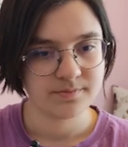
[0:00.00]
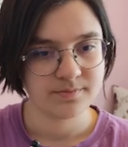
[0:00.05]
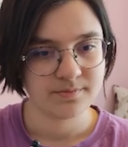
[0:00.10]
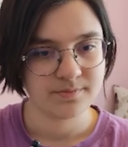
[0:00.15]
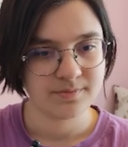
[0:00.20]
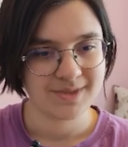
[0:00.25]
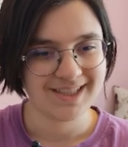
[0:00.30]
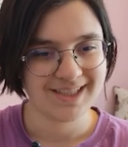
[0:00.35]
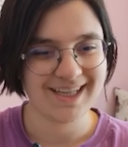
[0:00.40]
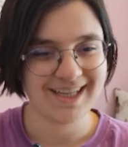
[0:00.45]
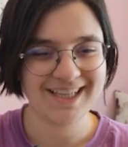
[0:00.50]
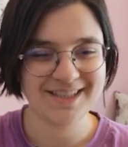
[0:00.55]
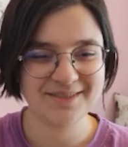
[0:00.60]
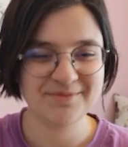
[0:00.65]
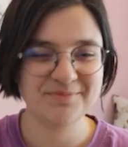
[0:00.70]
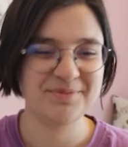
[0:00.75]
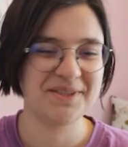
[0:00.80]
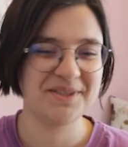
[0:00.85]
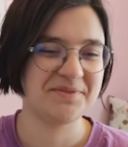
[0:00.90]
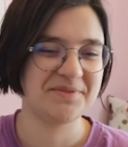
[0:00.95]
Kind
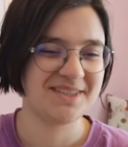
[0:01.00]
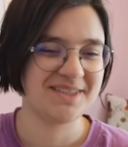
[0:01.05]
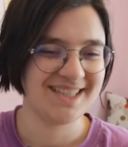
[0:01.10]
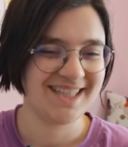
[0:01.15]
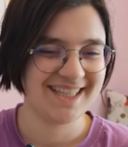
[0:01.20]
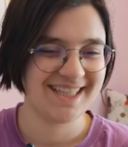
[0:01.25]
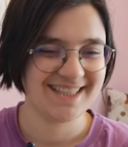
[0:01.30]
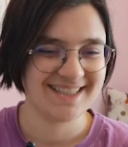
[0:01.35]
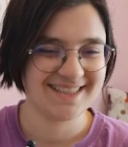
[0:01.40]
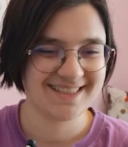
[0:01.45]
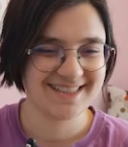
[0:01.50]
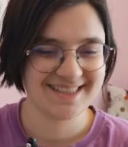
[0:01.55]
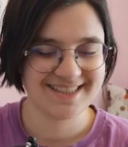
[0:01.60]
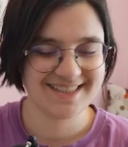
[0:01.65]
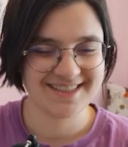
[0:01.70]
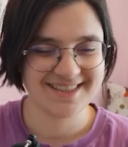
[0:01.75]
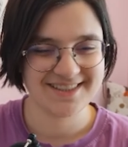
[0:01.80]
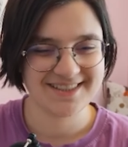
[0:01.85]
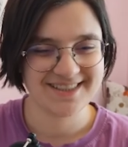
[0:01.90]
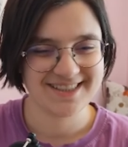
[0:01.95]
people, yes, this is
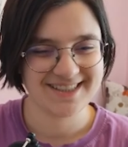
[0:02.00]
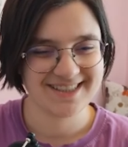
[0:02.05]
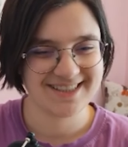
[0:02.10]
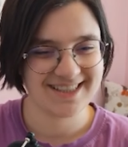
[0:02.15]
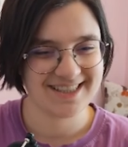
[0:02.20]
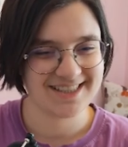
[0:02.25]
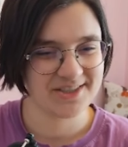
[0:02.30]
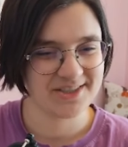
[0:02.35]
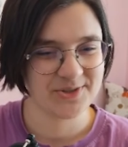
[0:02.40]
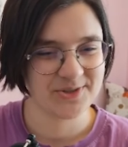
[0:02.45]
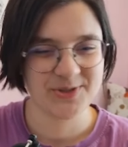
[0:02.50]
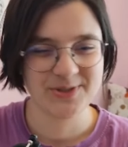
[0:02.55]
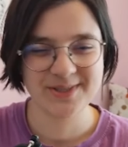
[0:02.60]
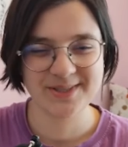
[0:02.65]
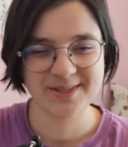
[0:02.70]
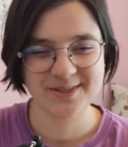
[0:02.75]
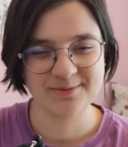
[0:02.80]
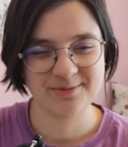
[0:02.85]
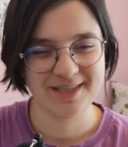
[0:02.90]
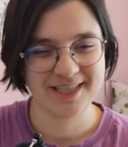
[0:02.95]
such a
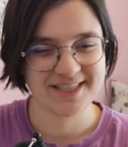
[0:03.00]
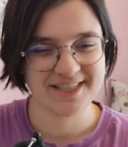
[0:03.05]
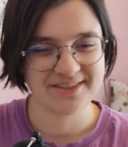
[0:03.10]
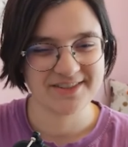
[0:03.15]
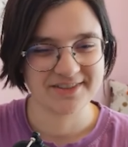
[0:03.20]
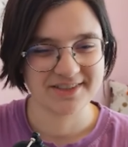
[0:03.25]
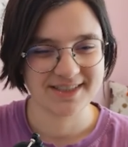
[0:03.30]
wholesome answer.